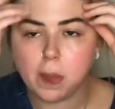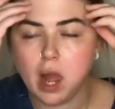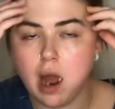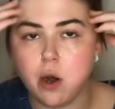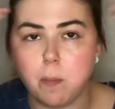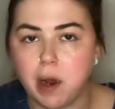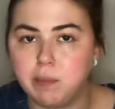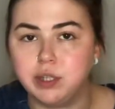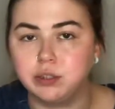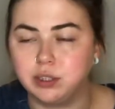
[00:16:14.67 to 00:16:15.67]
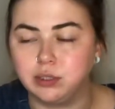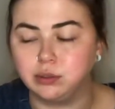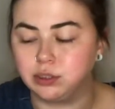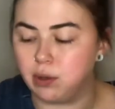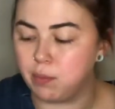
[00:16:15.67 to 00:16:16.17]
I don't mind being alone,
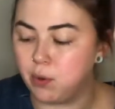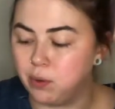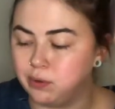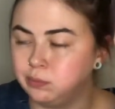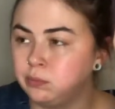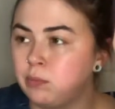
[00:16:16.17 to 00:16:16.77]
so I'm cool.